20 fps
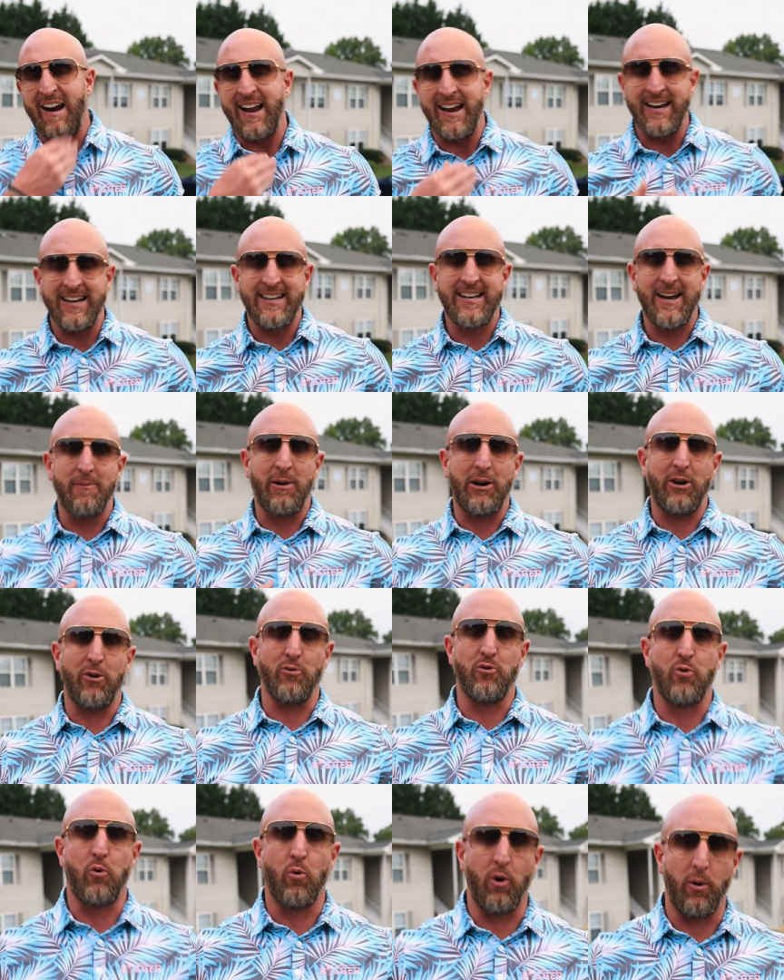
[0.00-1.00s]
All right, anytime I go
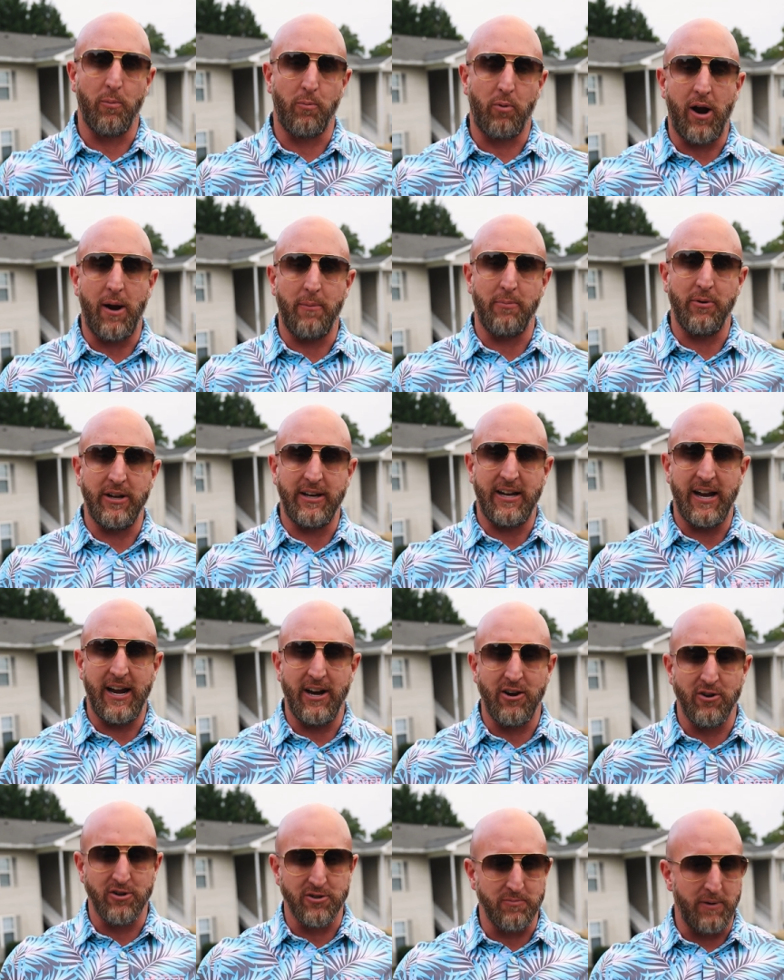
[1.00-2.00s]
tour a property, okay,
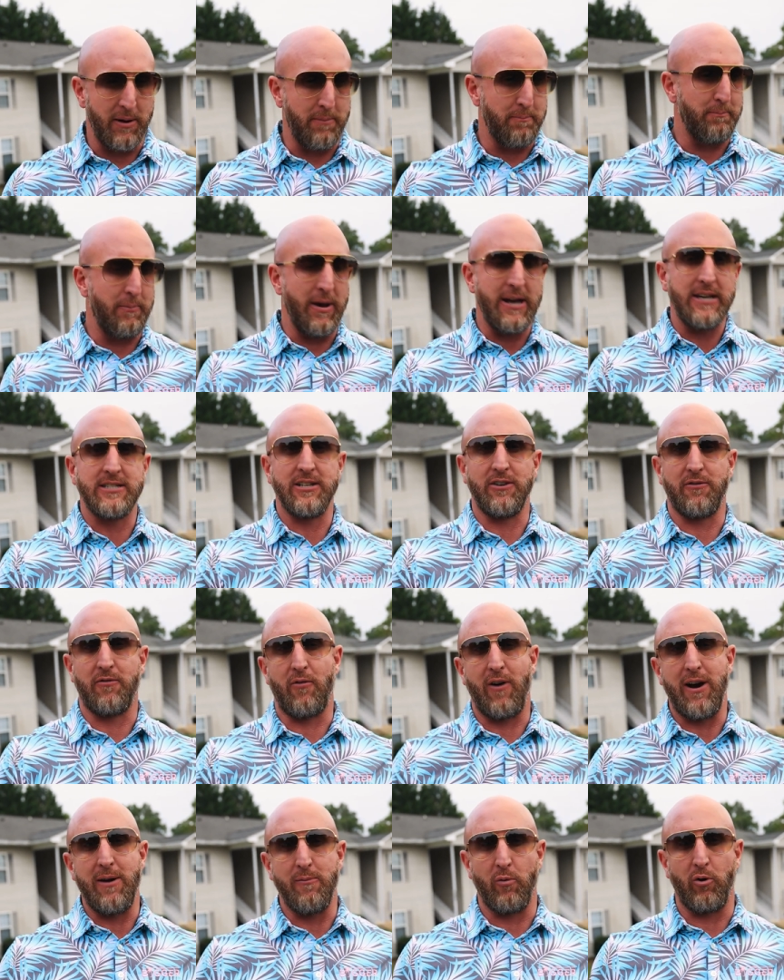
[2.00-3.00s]
here's my basic
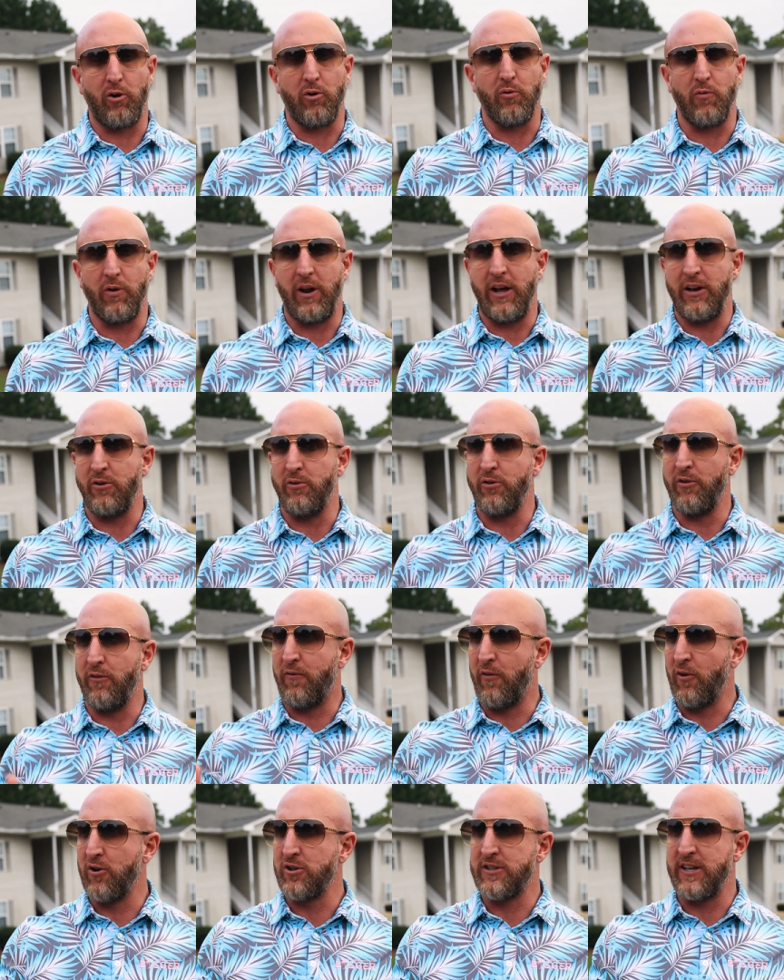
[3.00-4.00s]
framework of what I do. The
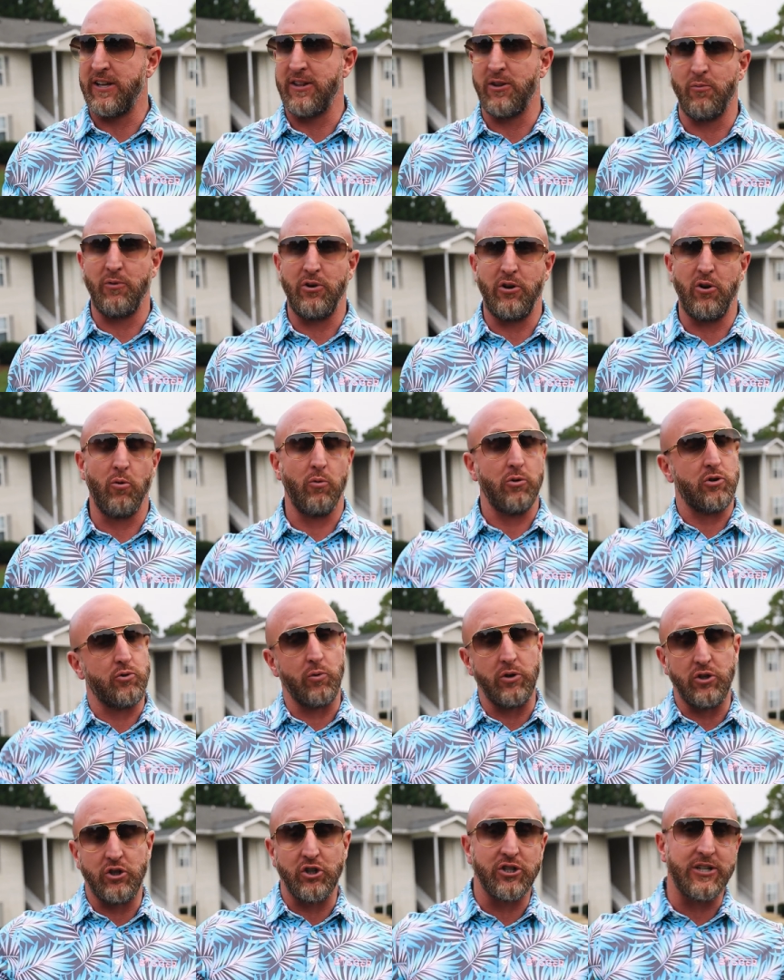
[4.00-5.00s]
first thing that we do, which
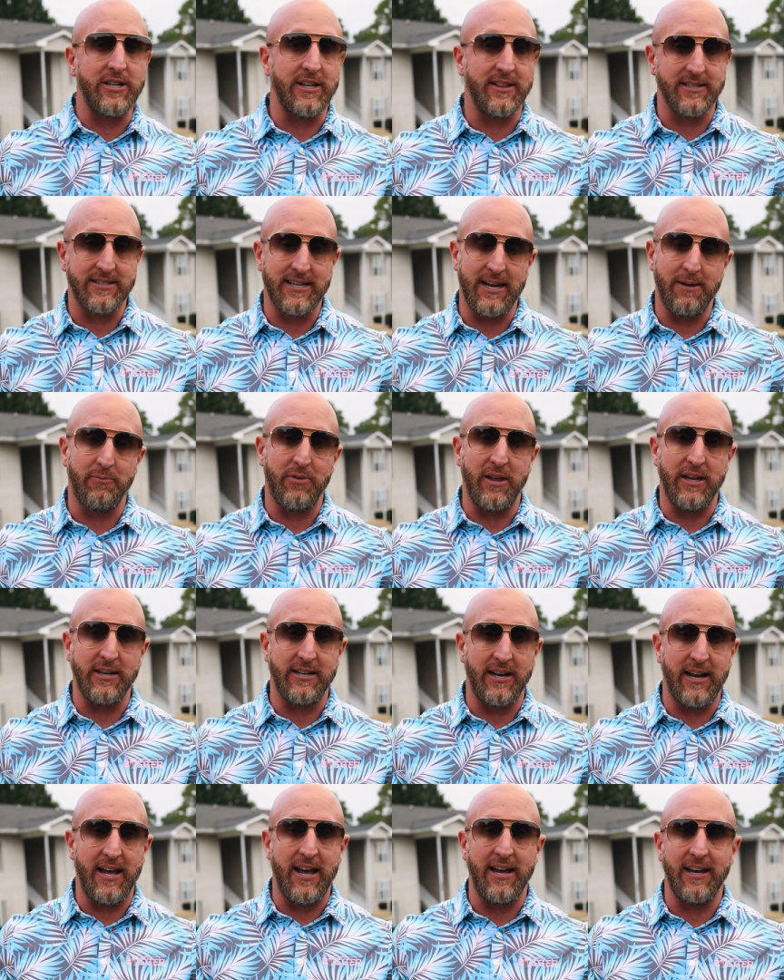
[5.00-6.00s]
we just did the same thing
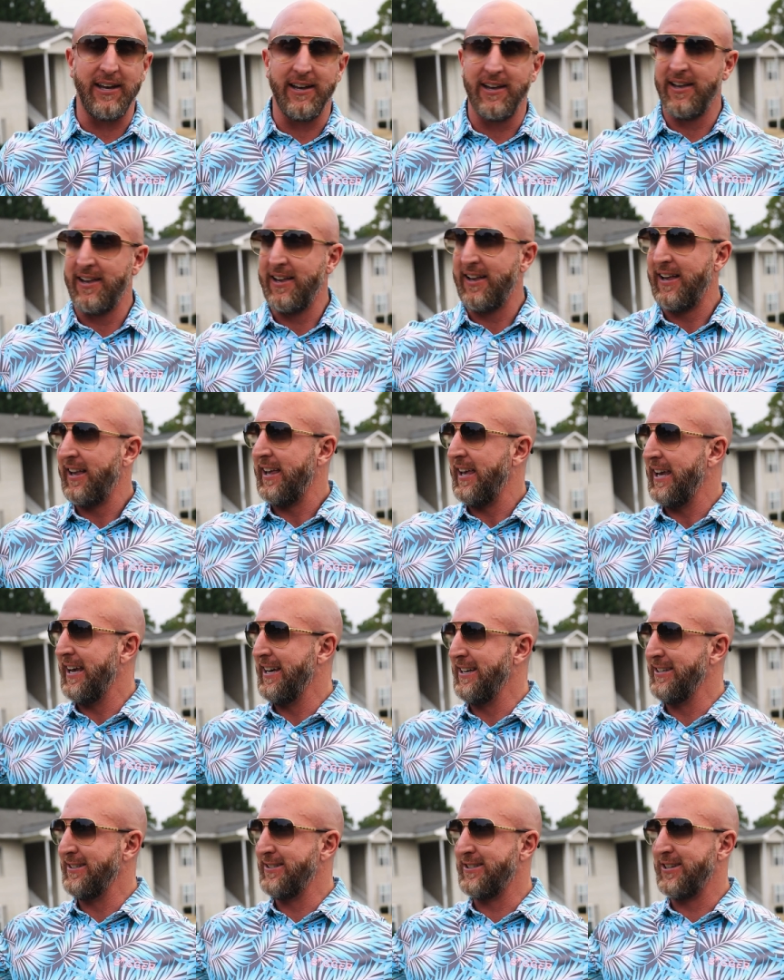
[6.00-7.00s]
today,
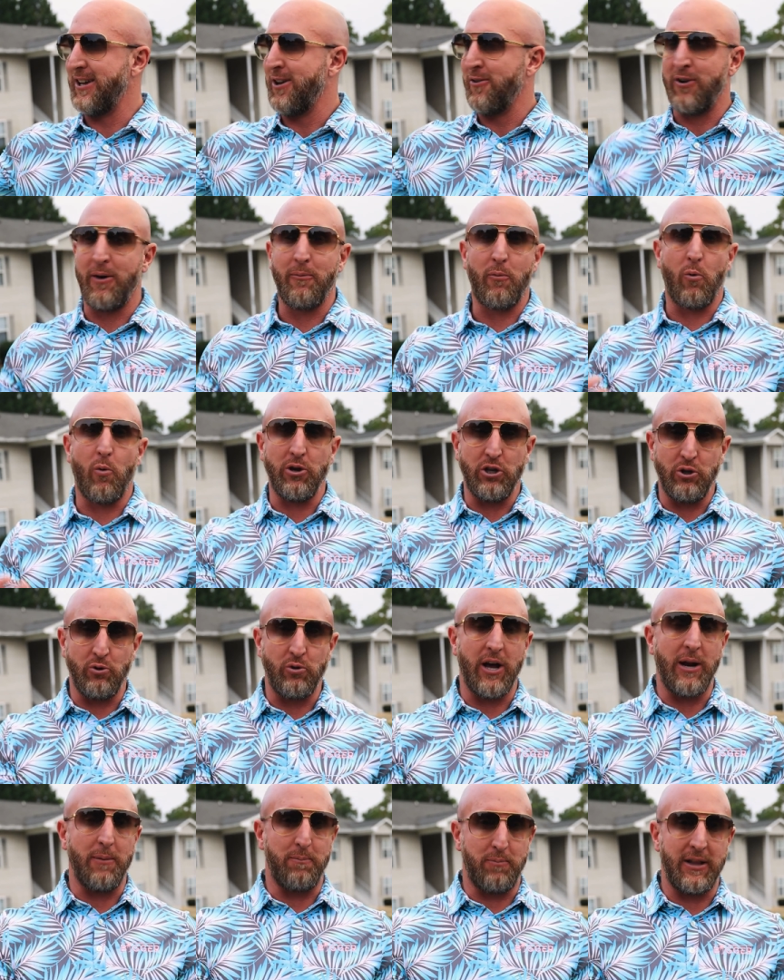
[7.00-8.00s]
is number one, you
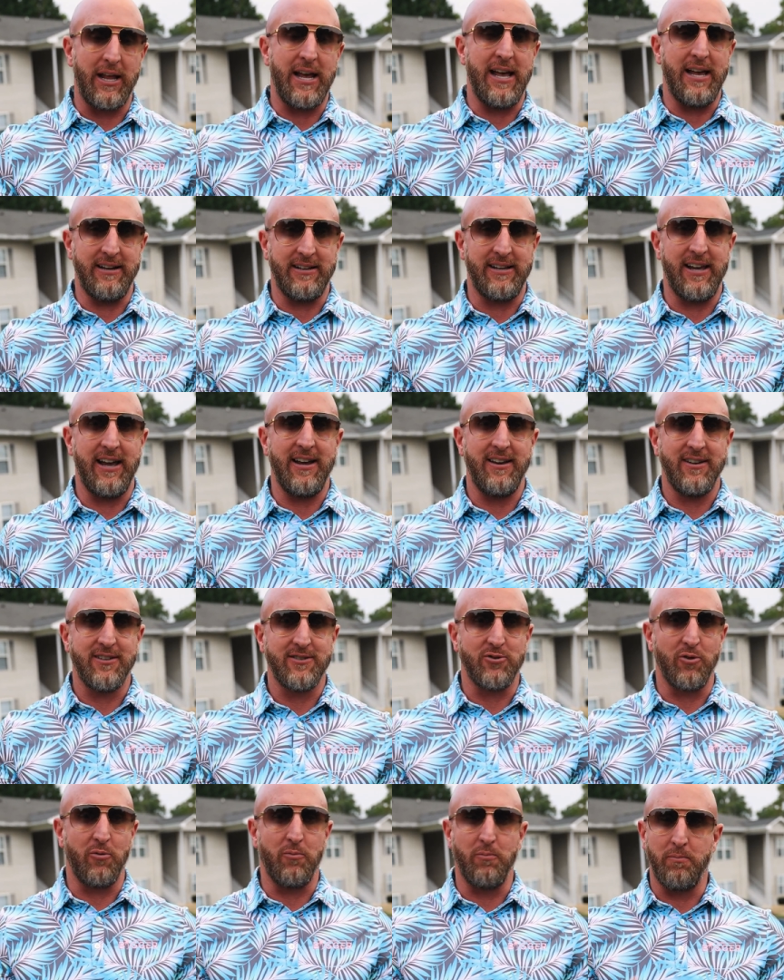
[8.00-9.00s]
got a plan, okay?
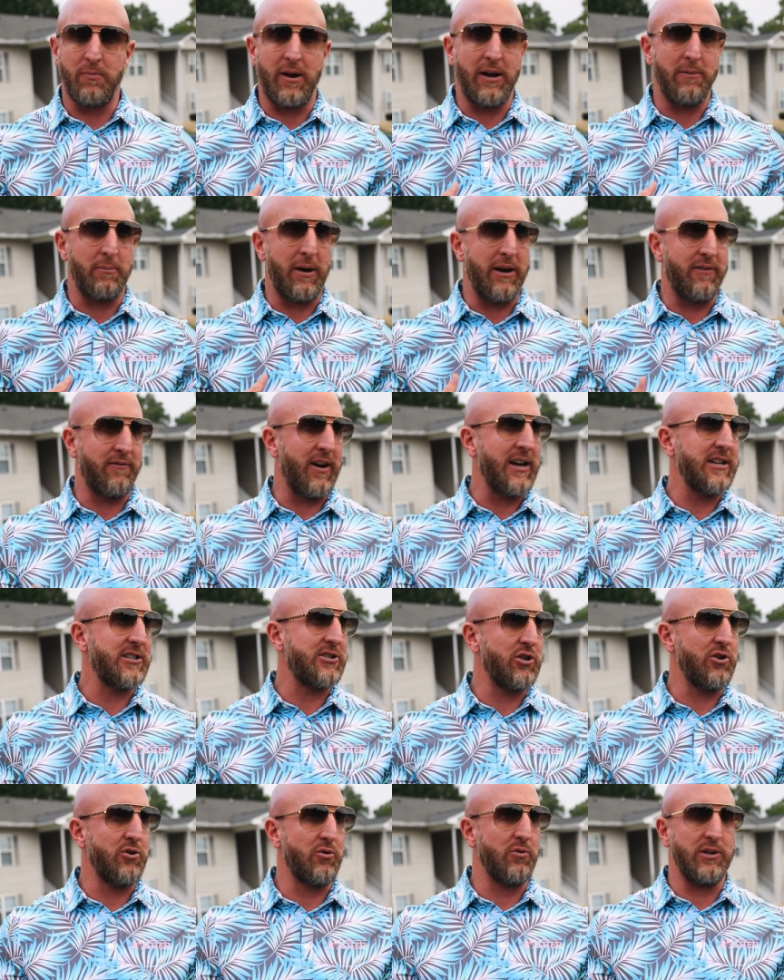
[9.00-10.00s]
So my advice
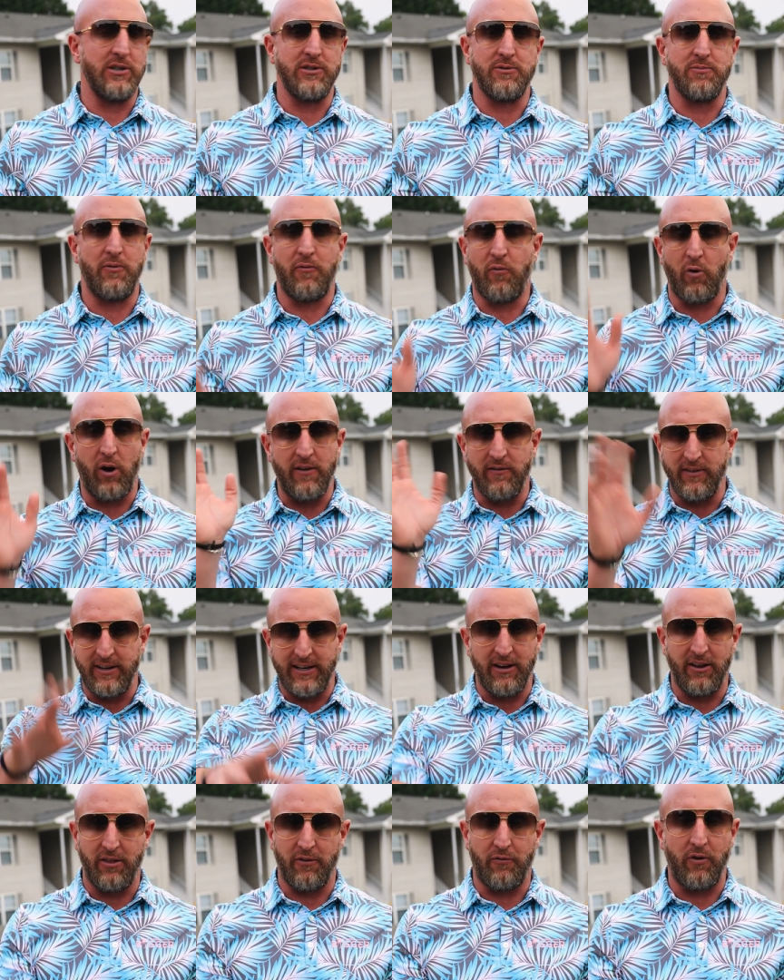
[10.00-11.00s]
to you is, before I even
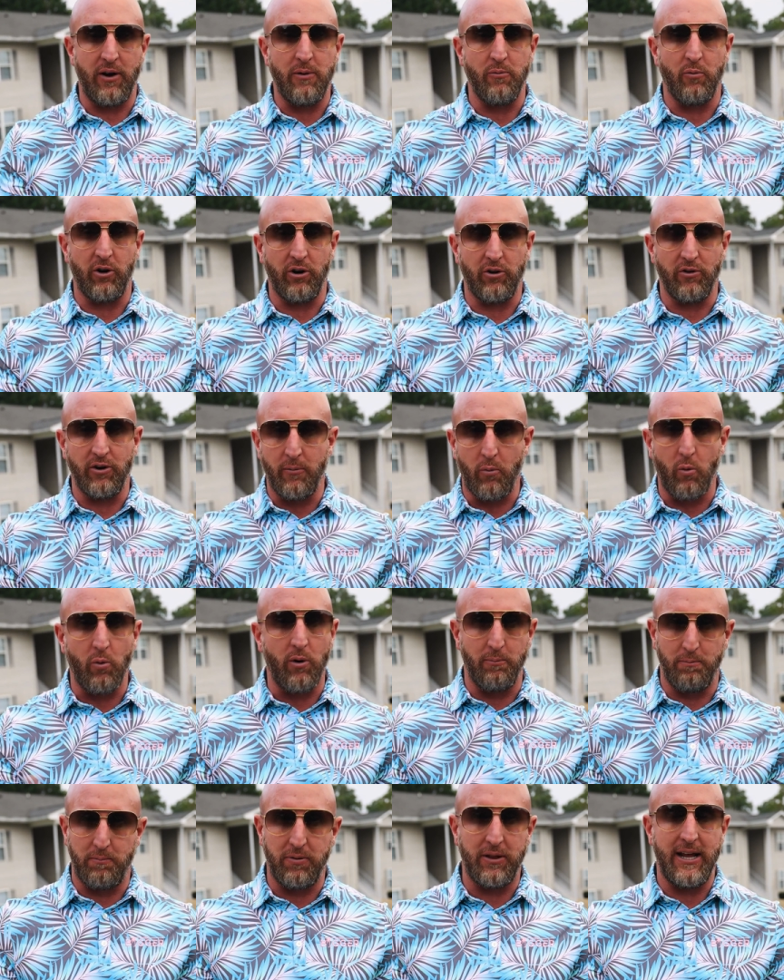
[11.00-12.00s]
get into the framework, number
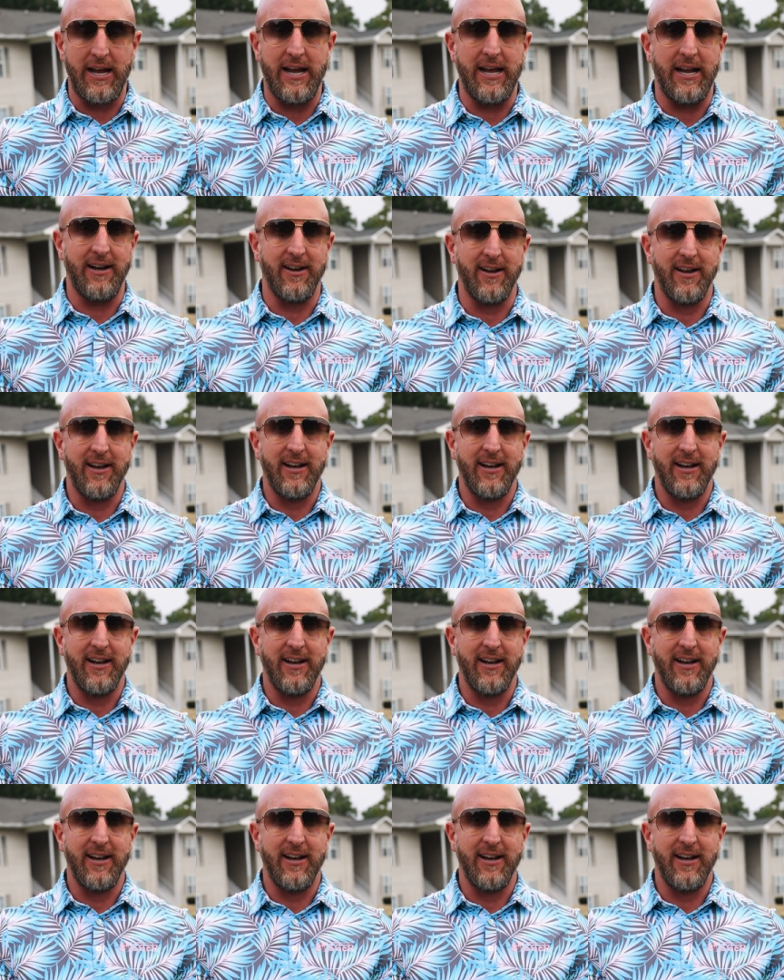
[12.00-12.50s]
one, plan.